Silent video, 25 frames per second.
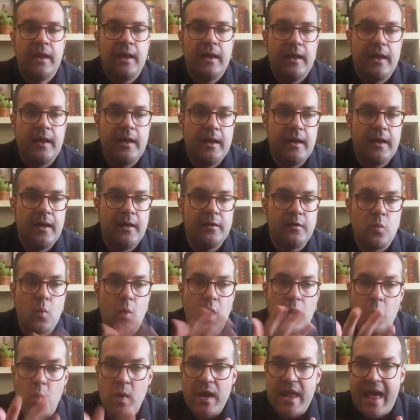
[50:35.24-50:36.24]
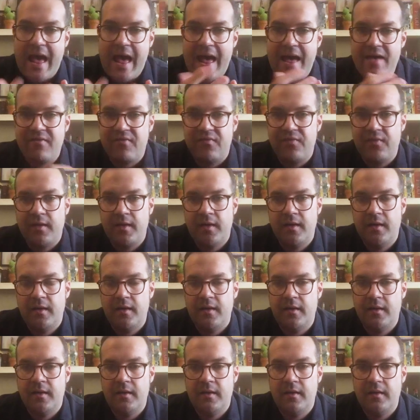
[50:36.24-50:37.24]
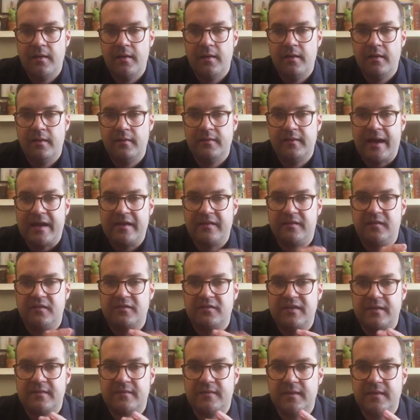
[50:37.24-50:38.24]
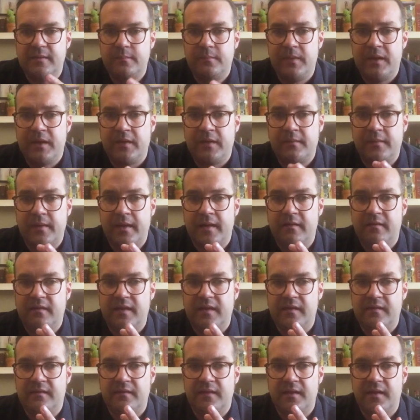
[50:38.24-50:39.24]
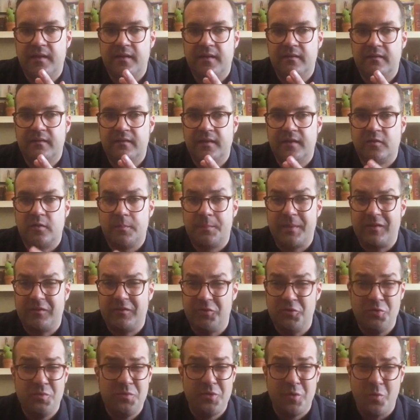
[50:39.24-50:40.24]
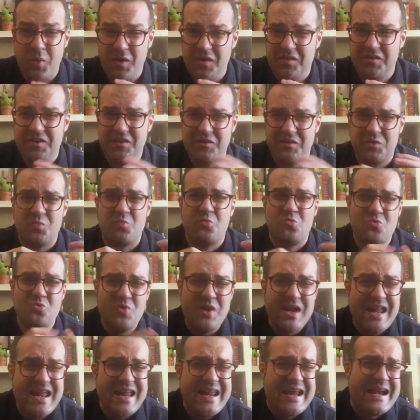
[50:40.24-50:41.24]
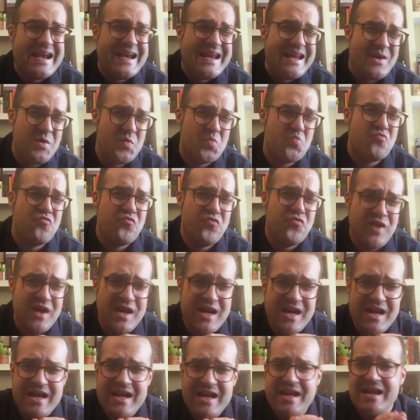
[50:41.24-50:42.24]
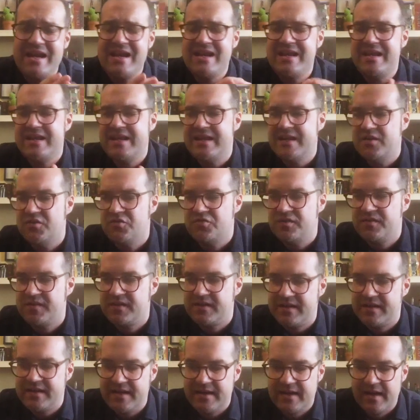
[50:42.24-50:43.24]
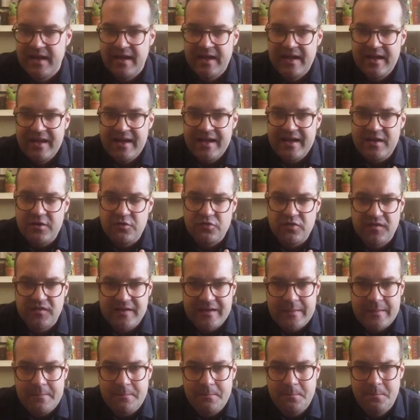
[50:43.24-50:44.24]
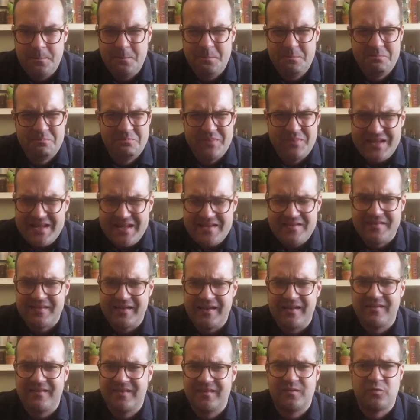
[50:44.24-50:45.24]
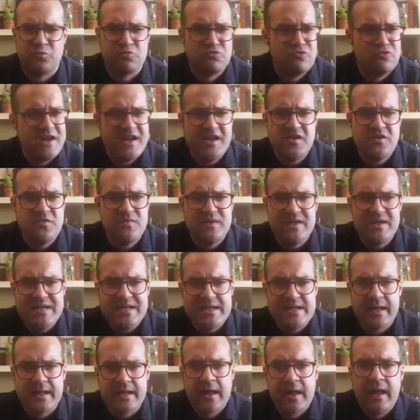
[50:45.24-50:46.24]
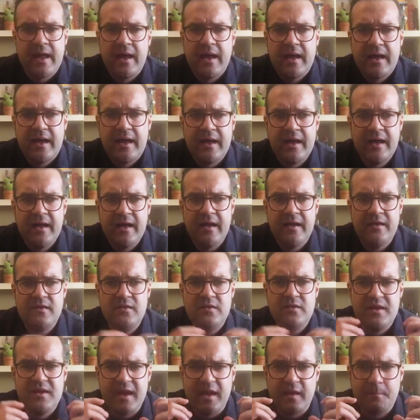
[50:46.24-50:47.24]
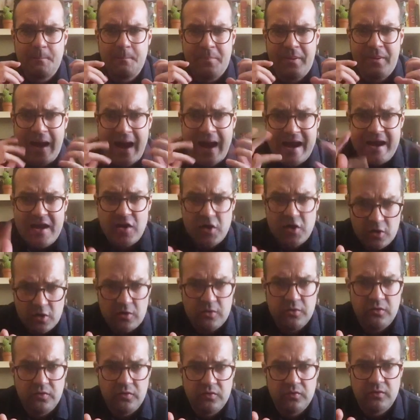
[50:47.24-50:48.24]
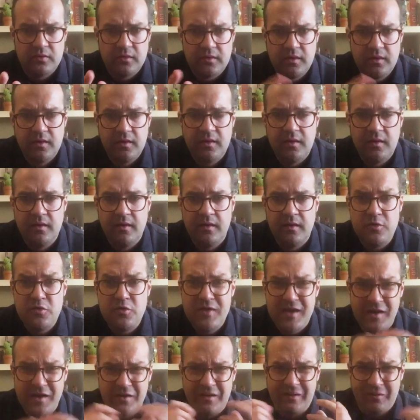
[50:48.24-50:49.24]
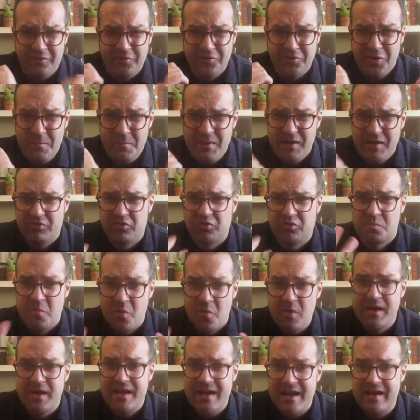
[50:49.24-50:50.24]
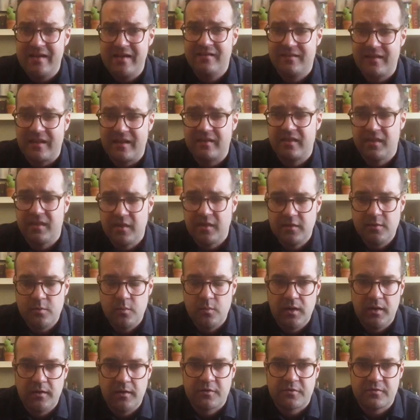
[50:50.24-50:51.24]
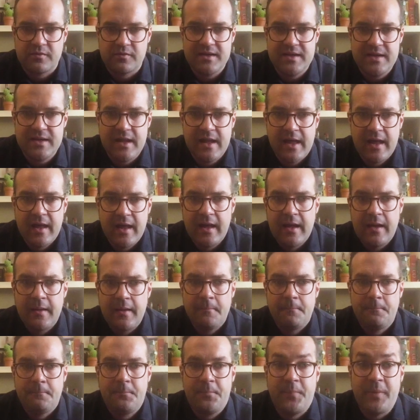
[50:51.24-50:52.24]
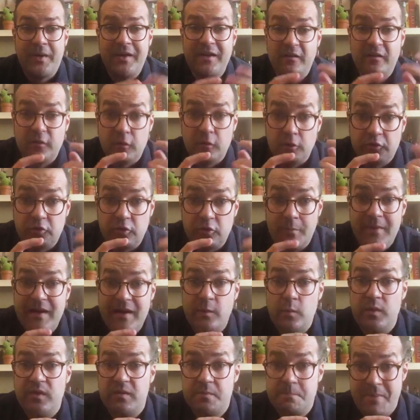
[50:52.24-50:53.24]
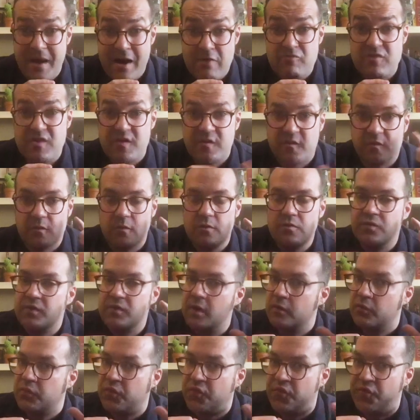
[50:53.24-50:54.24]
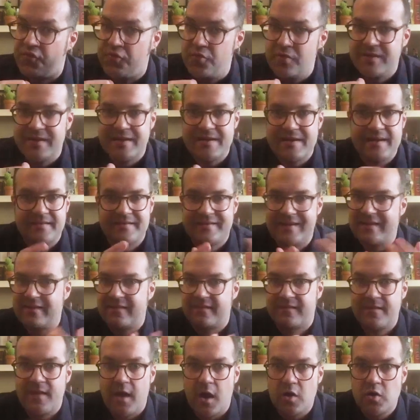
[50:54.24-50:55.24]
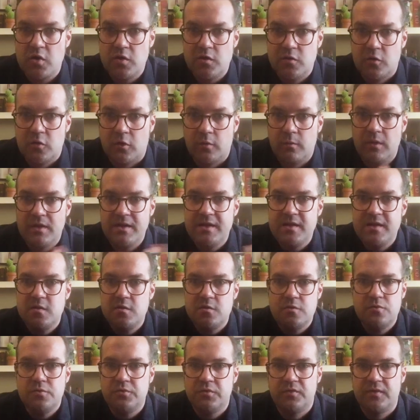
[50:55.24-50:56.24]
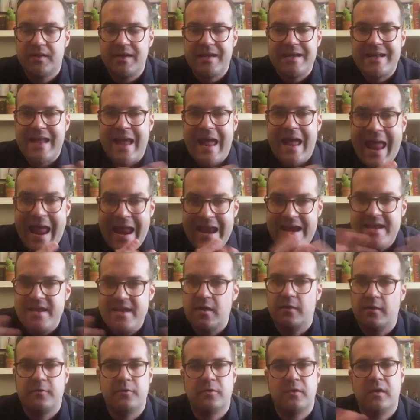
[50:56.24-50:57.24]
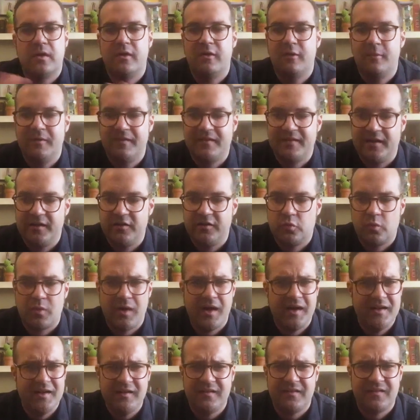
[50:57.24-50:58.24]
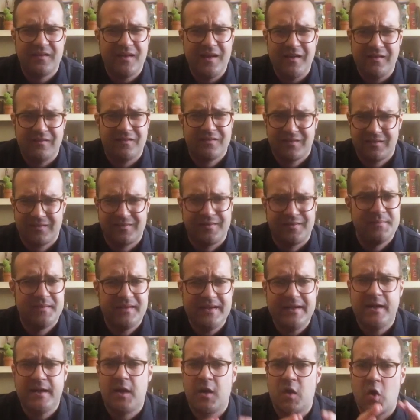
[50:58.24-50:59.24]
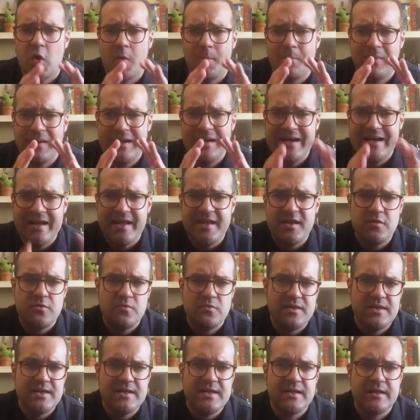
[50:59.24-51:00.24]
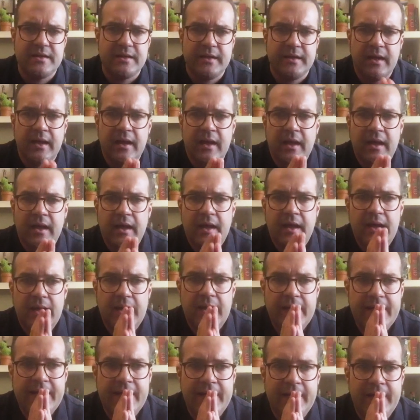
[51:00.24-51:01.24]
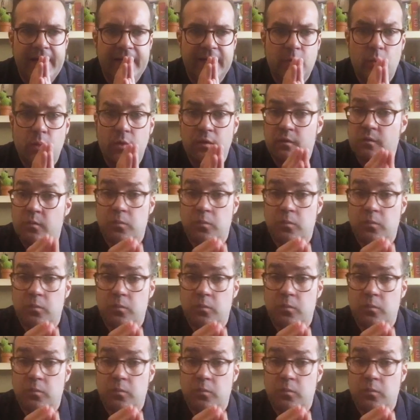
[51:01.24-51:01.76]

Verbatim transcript: Uh, the one we have, uh, I suggested, is, is, is, is the Pasubio, which is a really, really interesting, interesting beast. It's really unique. Uh, you get pine notes. Uh, you get also a bit of smokiness, I think you will agree. But it's also made with berries, so you've got fruitiness that's not normally used in any other aromatized wine. It's, it's something completely unique uh, that was